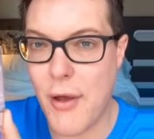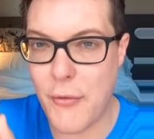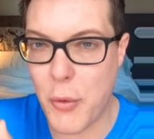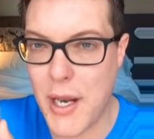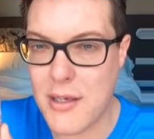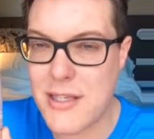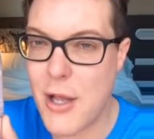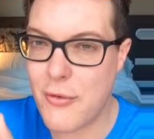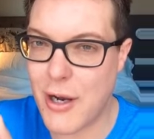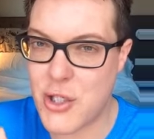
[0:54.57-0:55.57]
For everyone else,
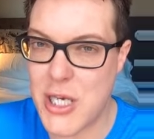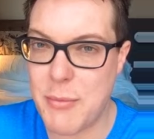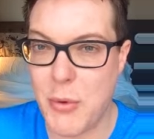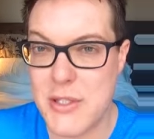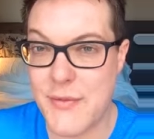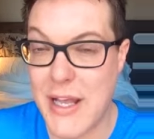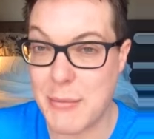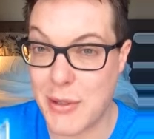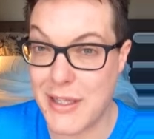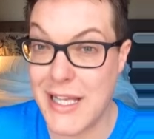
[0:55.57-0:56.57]
there are cheap ones
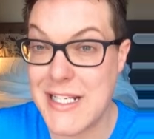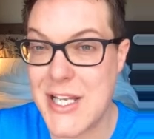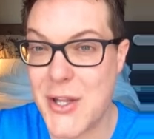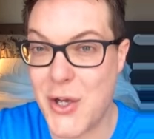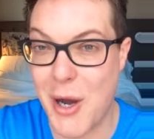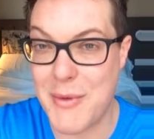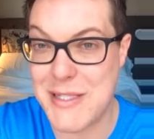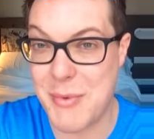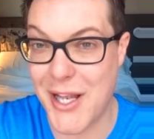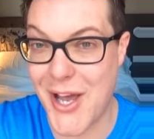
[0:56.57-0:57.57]
available, linked in the
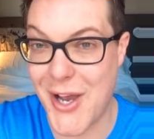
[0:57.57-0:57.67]
comments below.